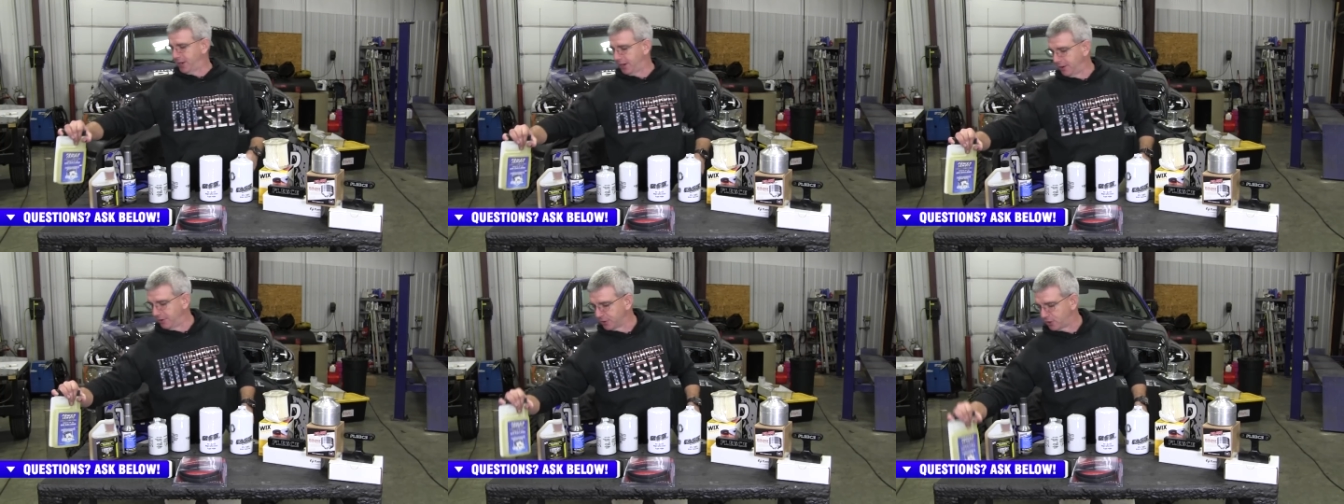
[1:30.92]

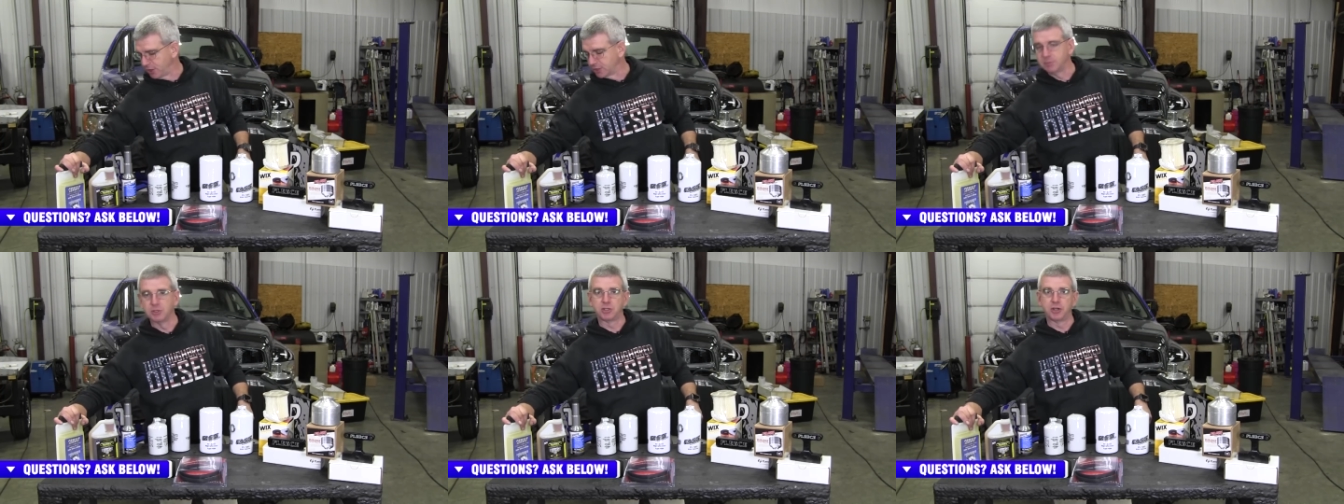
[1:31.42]
that under the
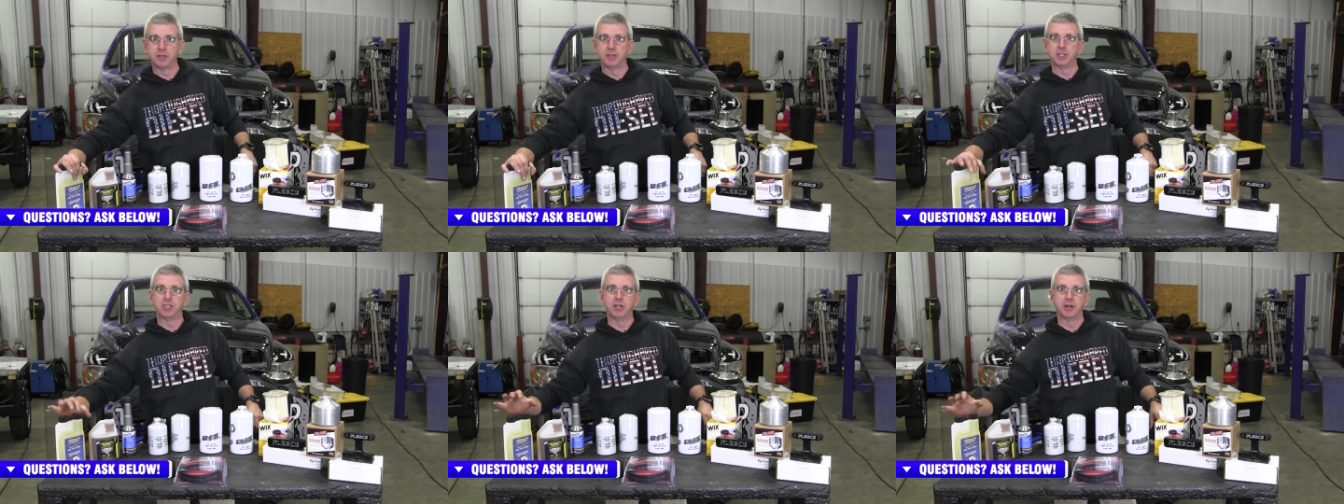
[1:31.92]
Christmas tree
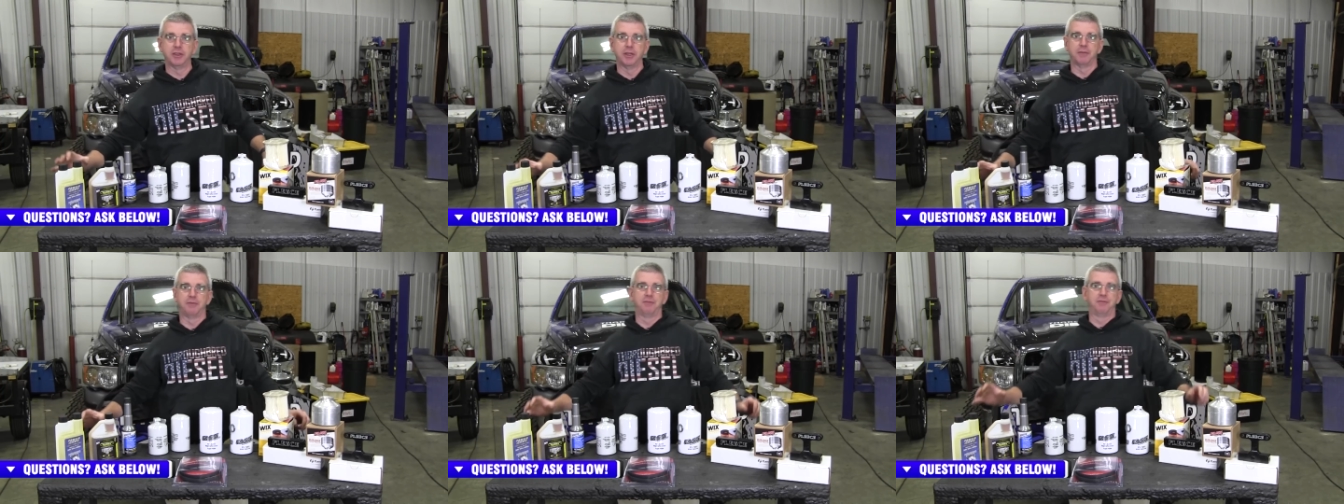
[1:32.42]
this year and
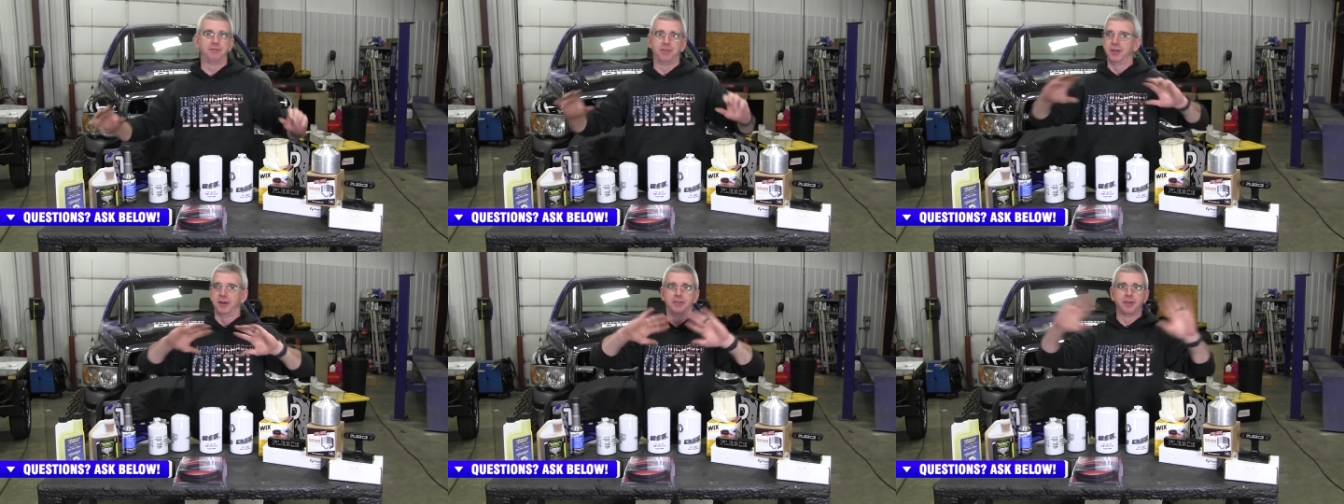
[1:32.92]
the,
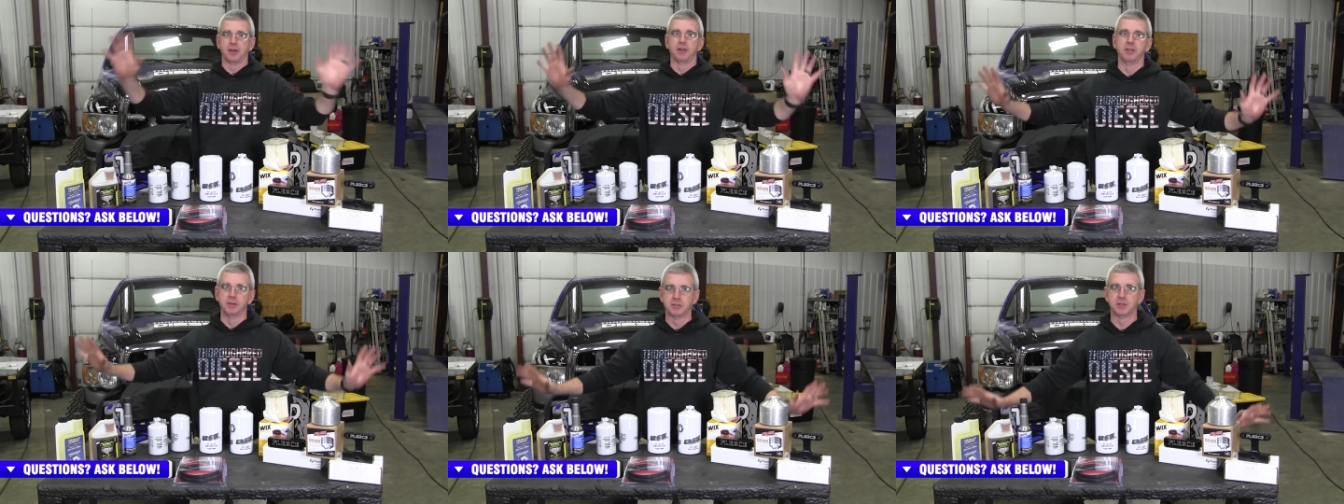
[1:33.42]
they're, they're
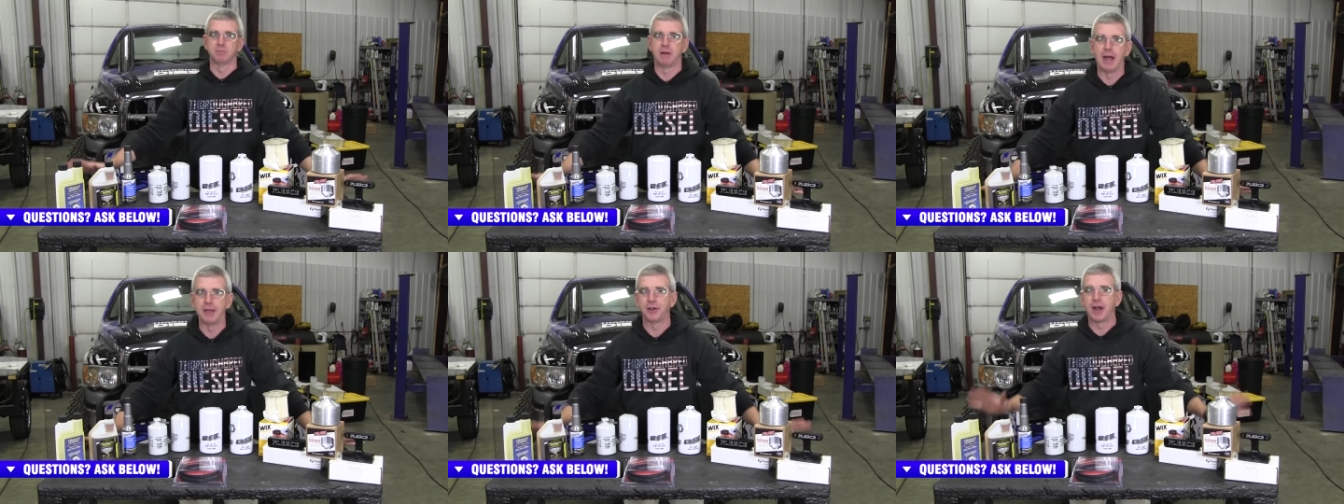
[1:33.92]
going to lose their
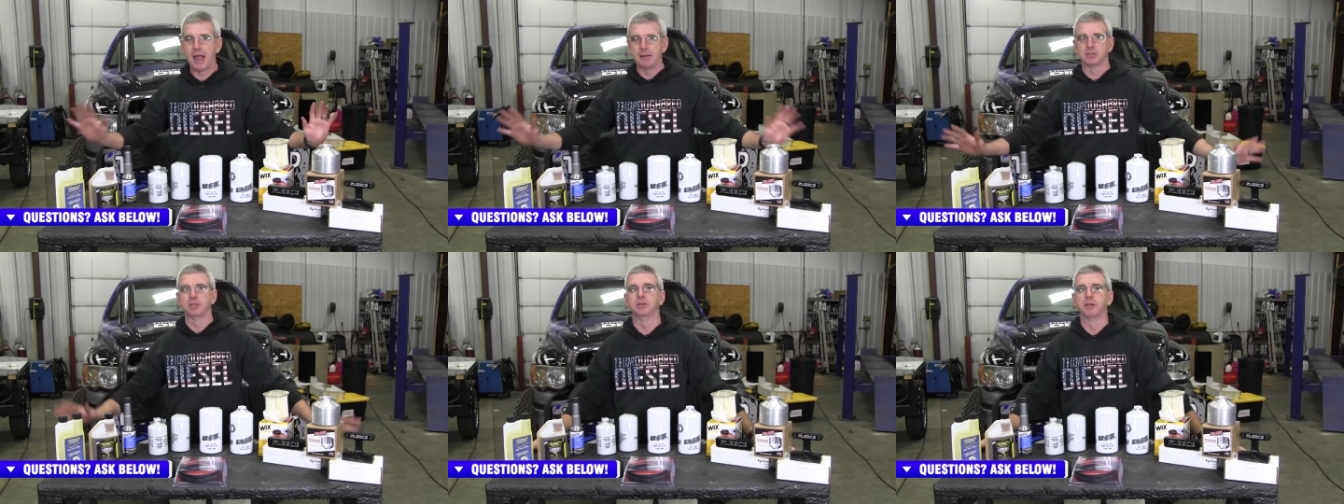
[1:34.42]
mind. They're
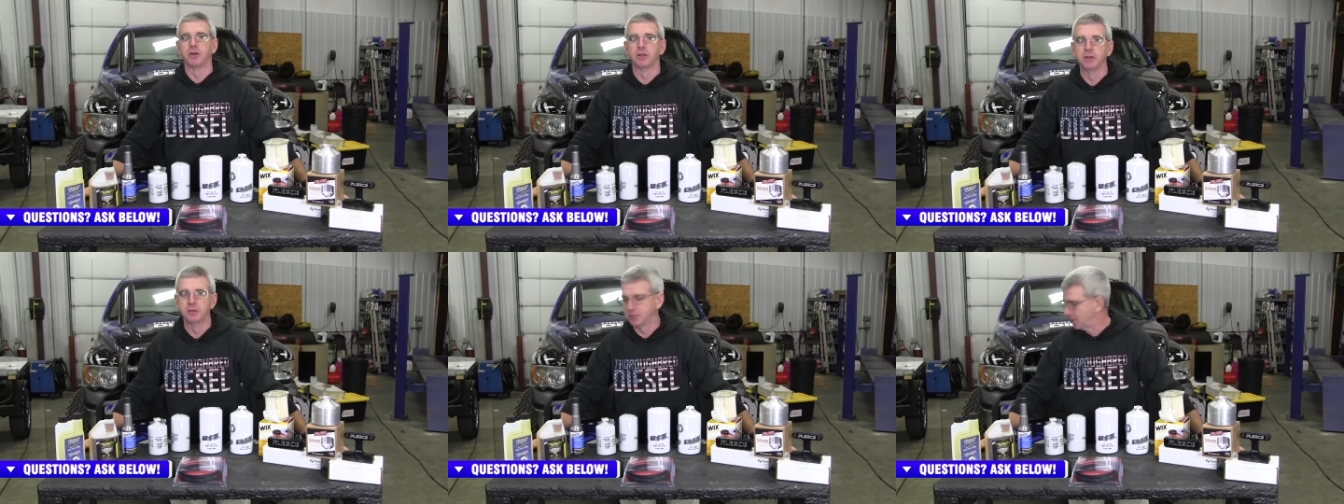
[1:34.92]
absolutely going
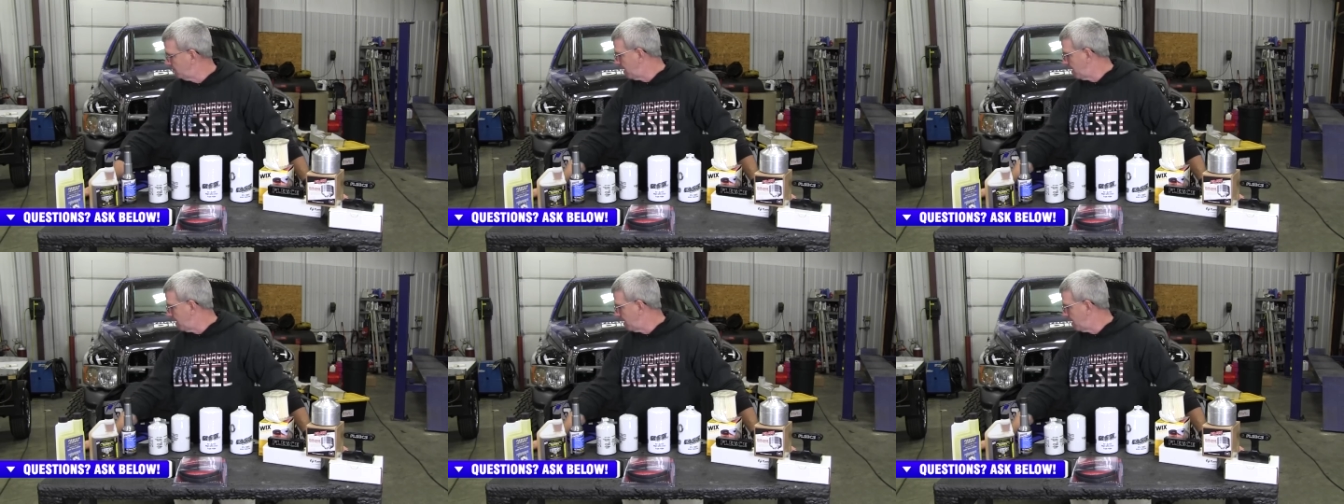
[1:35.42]
to lose their